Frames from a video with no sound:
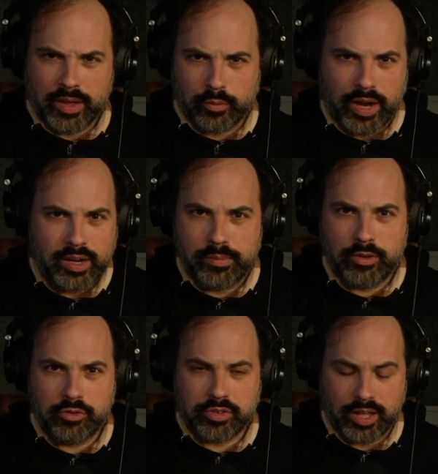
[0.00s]
like random
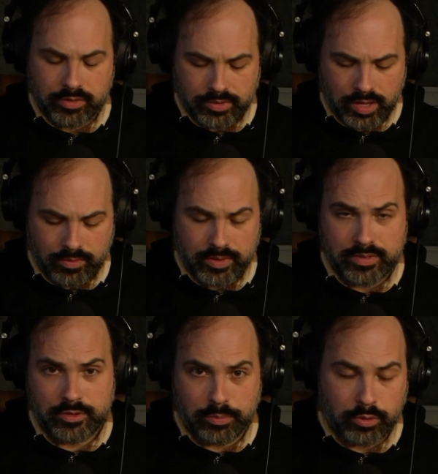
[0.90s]
major scale stuff. It's
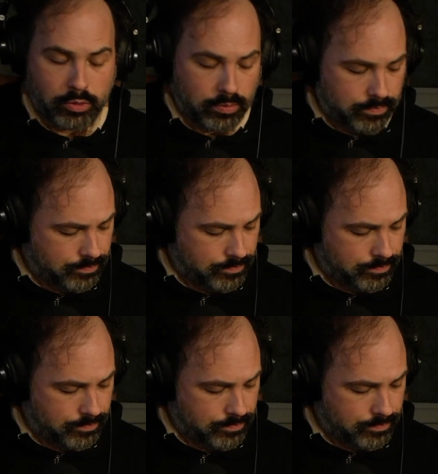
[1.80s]
super cool.